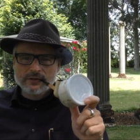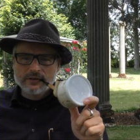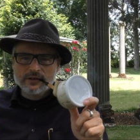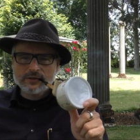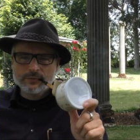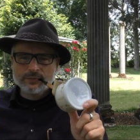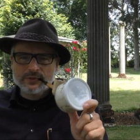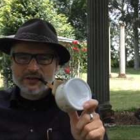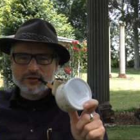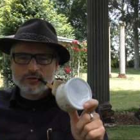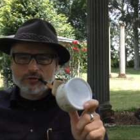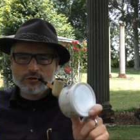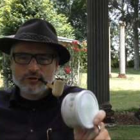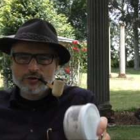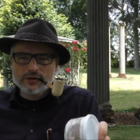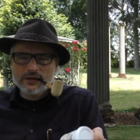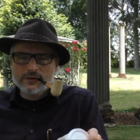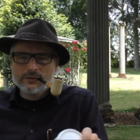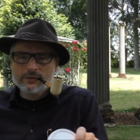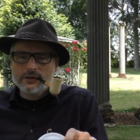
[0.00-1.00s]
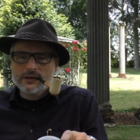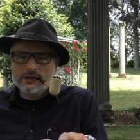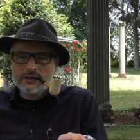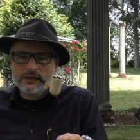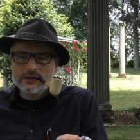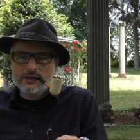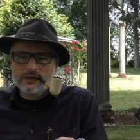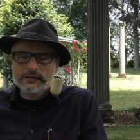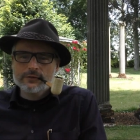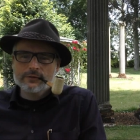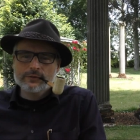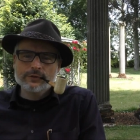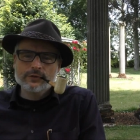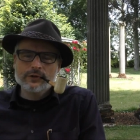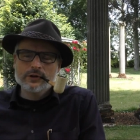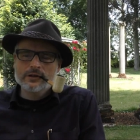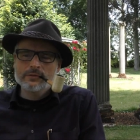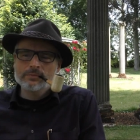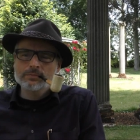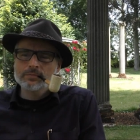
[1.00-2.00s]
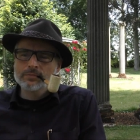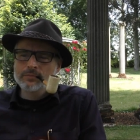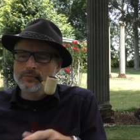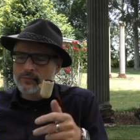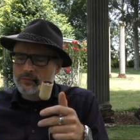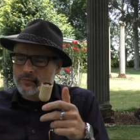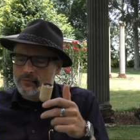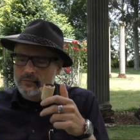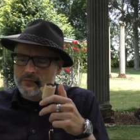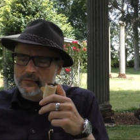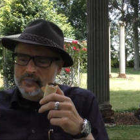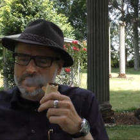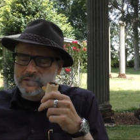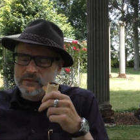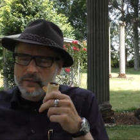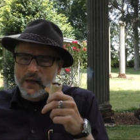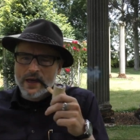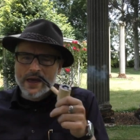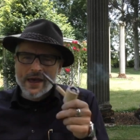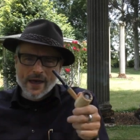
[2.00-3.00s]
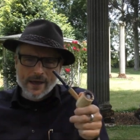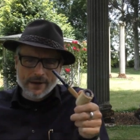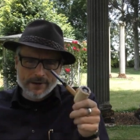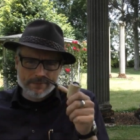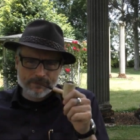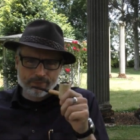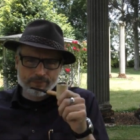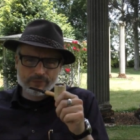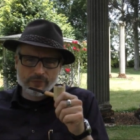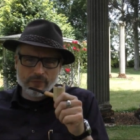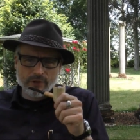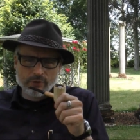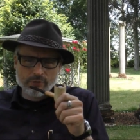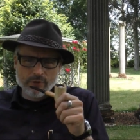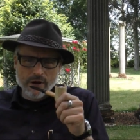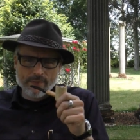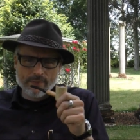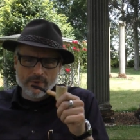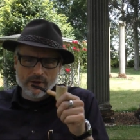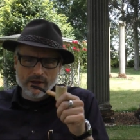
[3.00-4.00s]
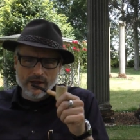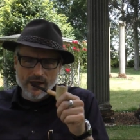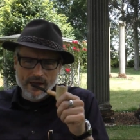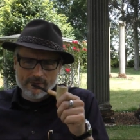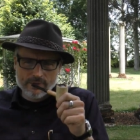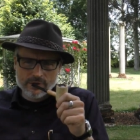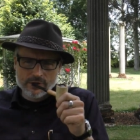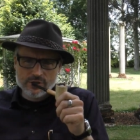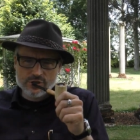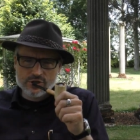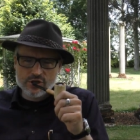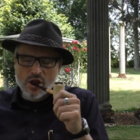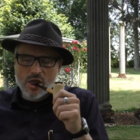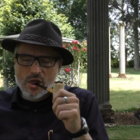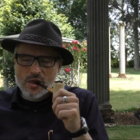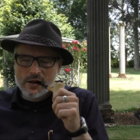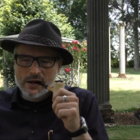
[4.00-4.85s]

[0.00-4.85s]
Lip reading: this special tin, from Ed, Grandpa Cavendish.